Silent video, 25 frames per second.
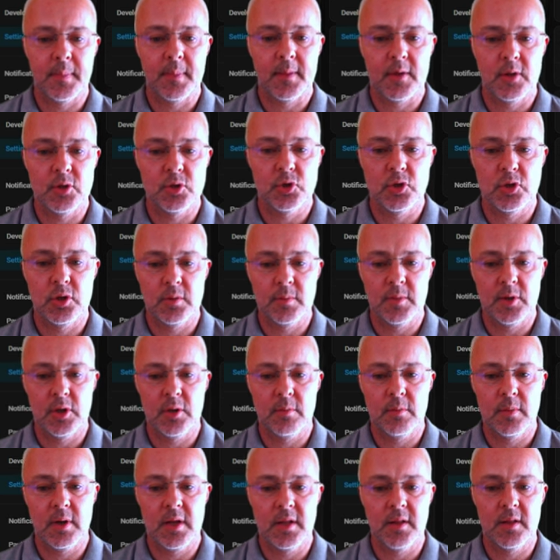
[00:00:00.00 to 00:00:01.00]
consumer
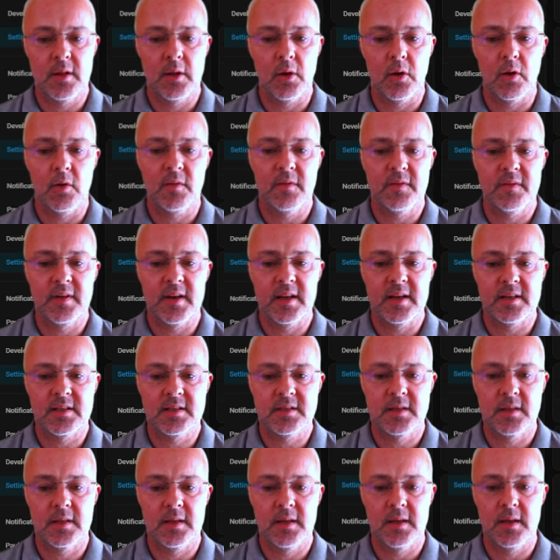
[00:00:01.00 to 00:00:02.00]
unit in the loft next
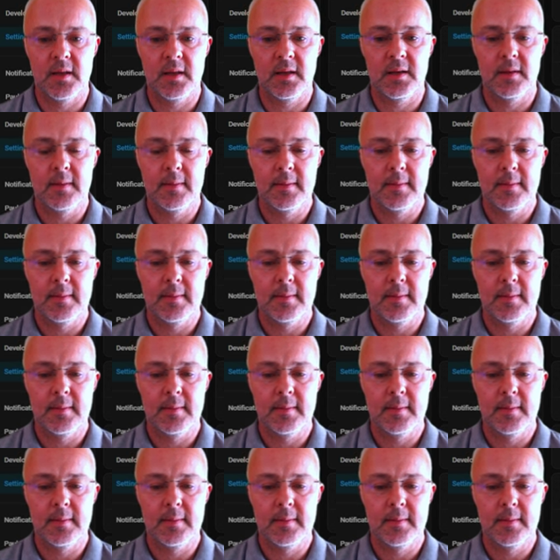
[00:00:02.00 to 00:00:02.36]
to the